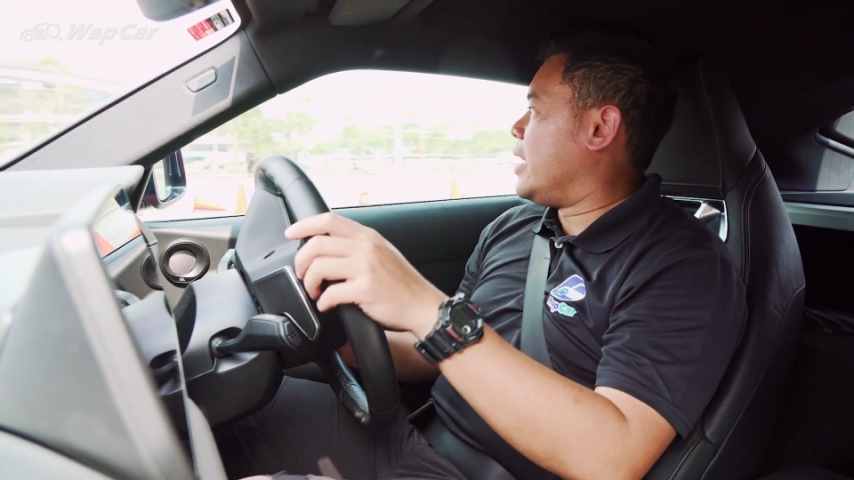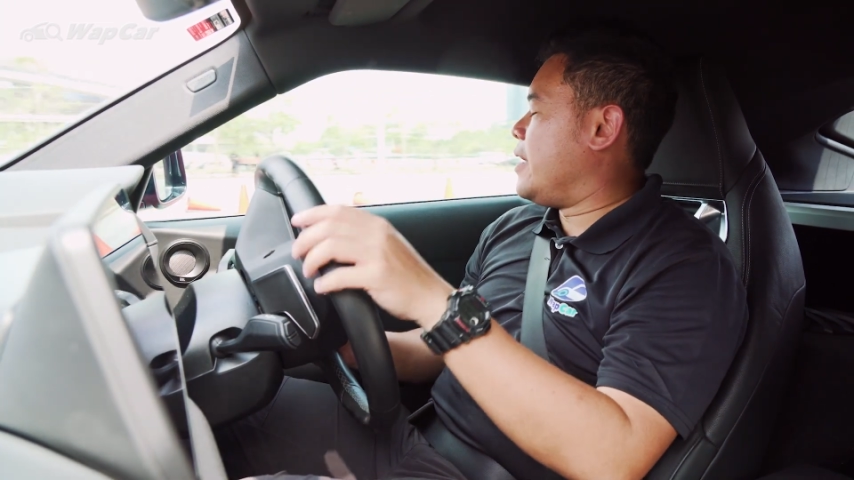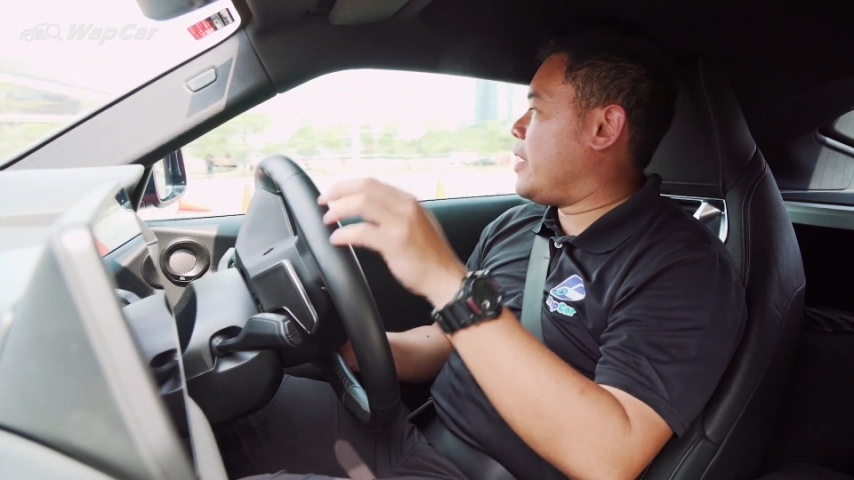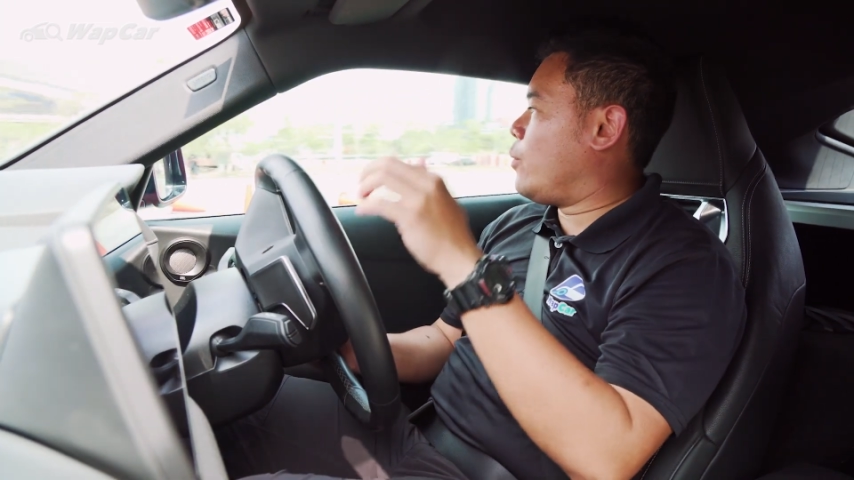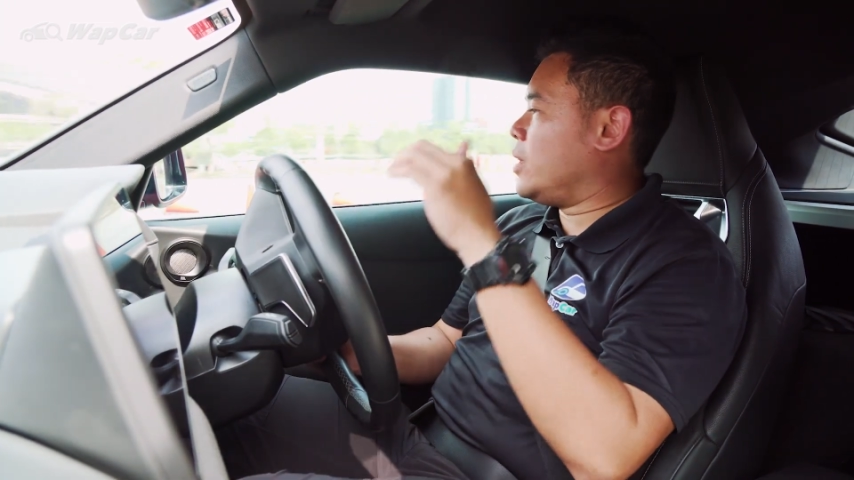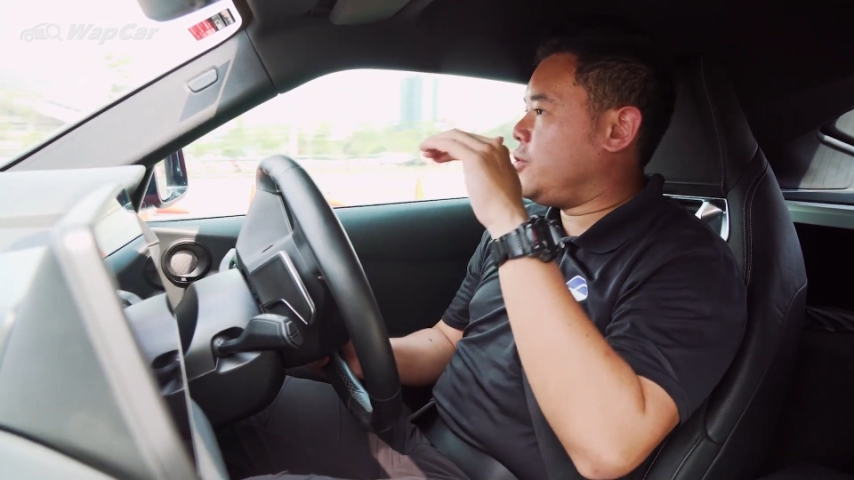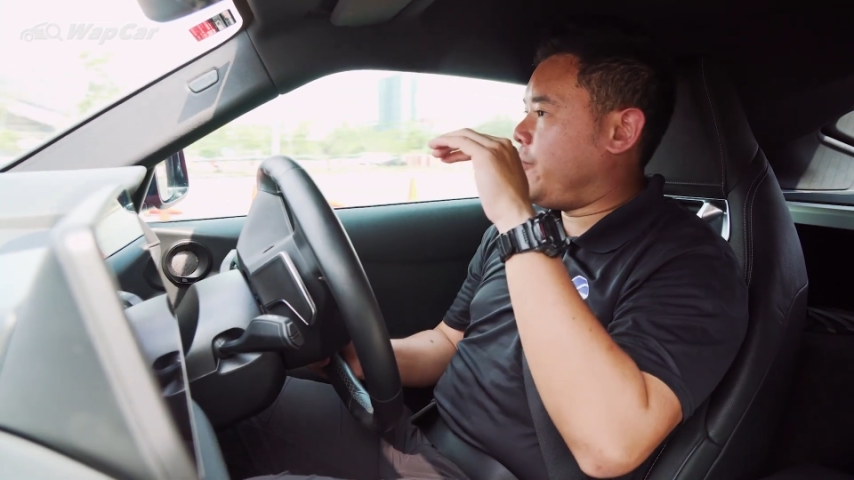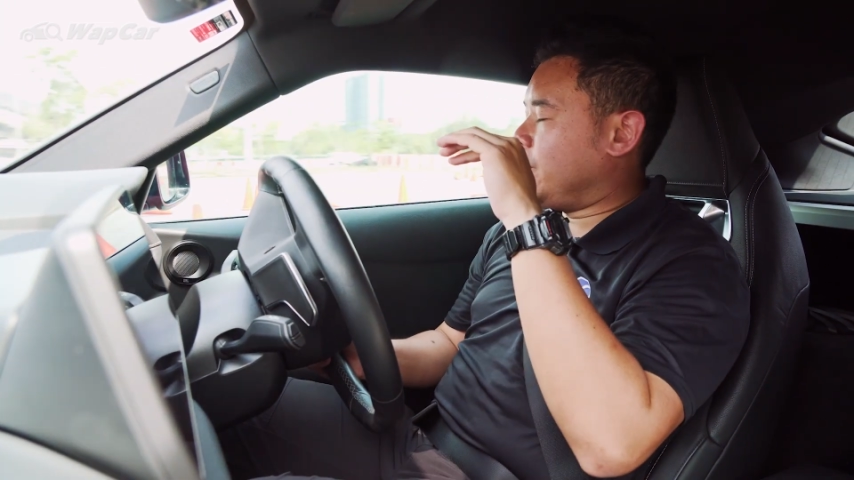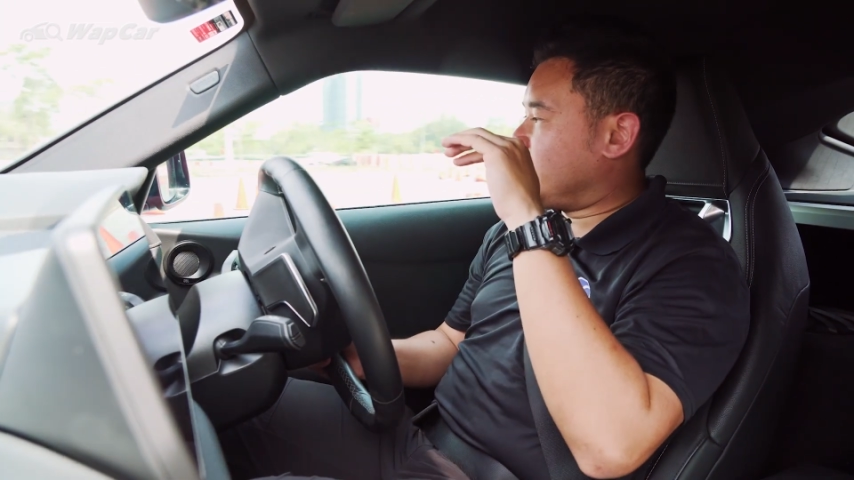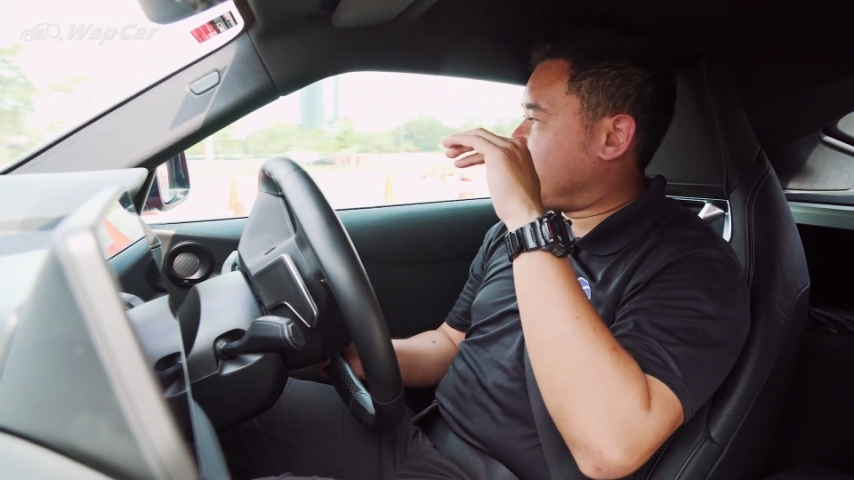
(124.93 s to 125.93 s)
And then once you
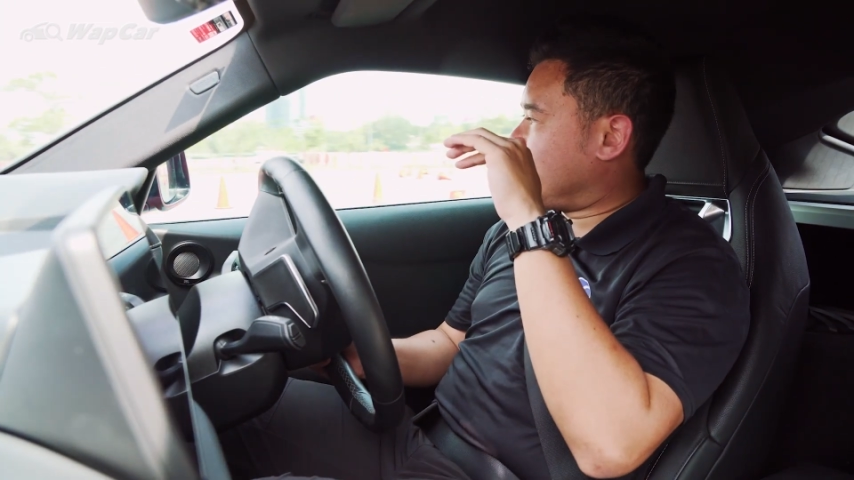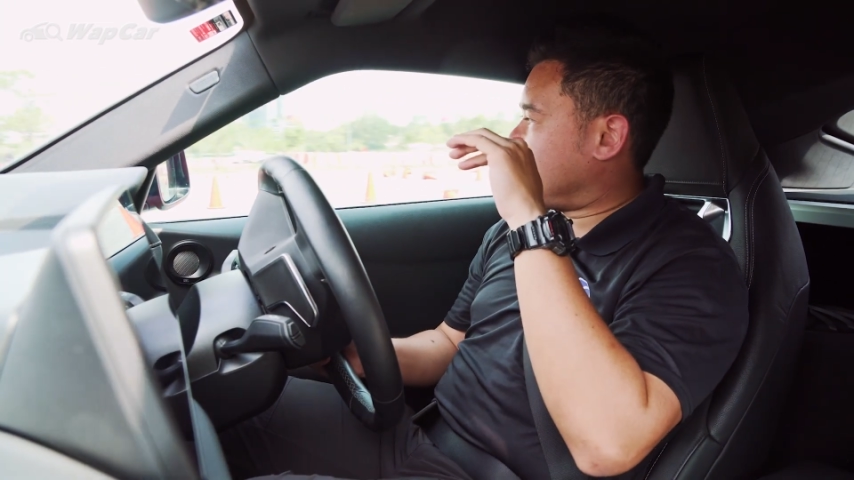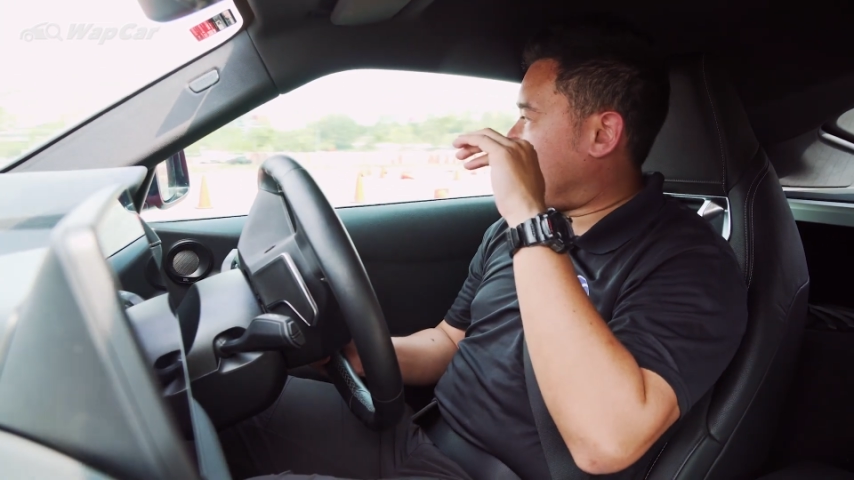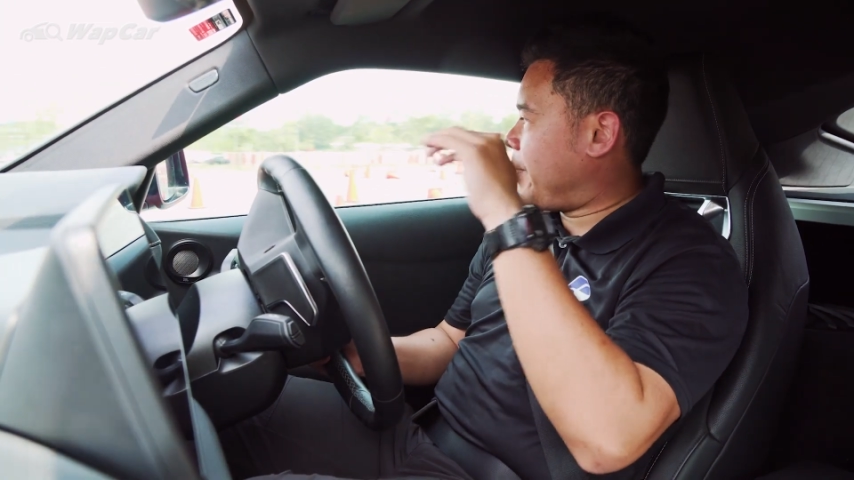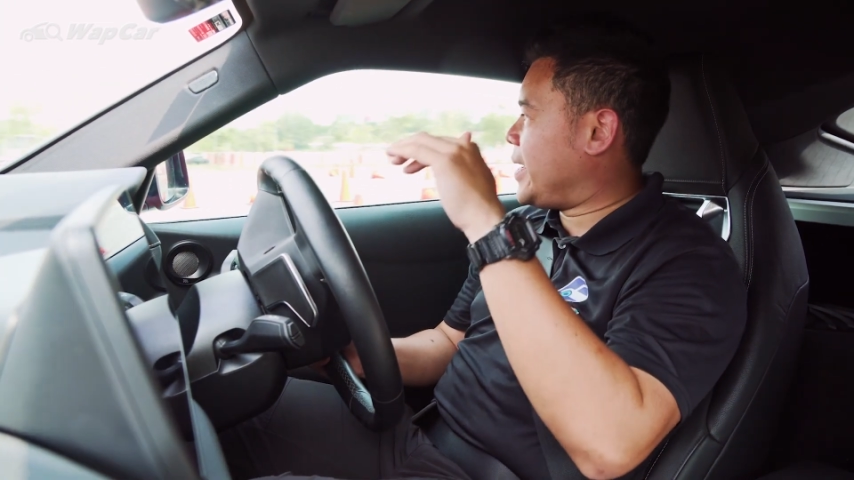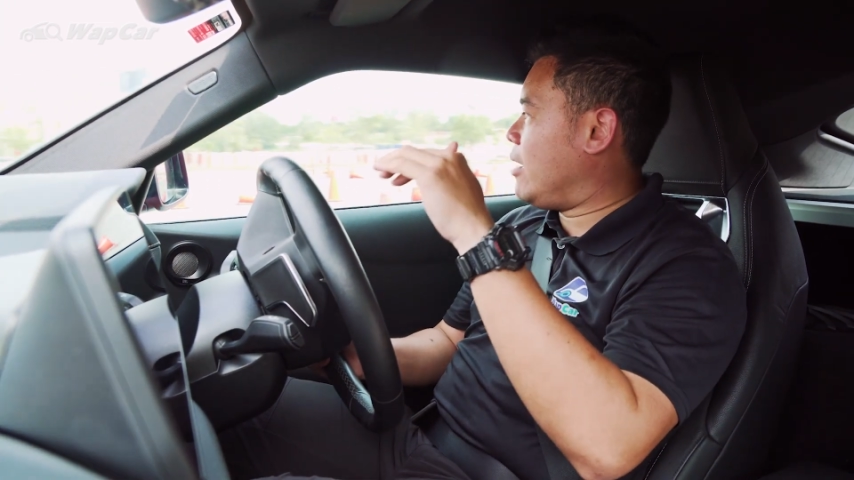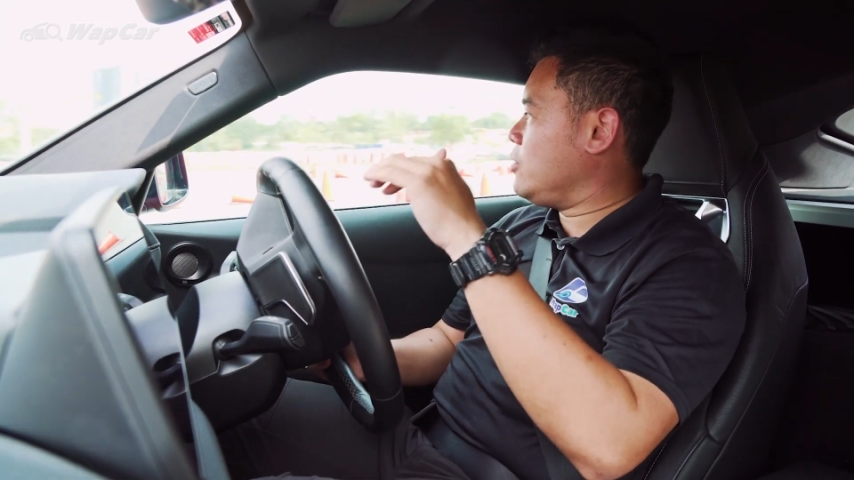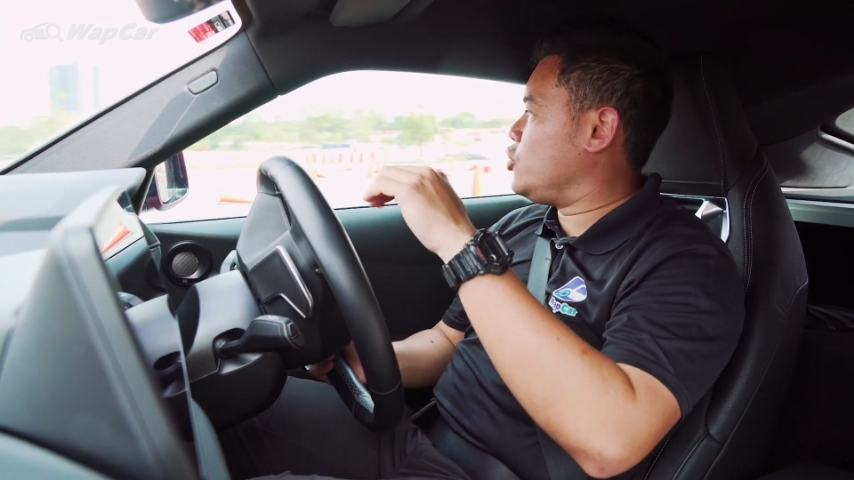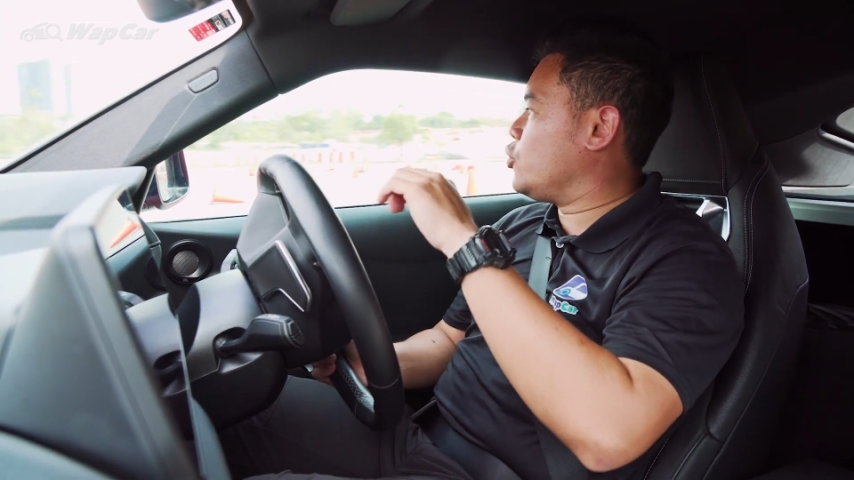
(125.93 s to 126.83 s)
feel the tail stepping out,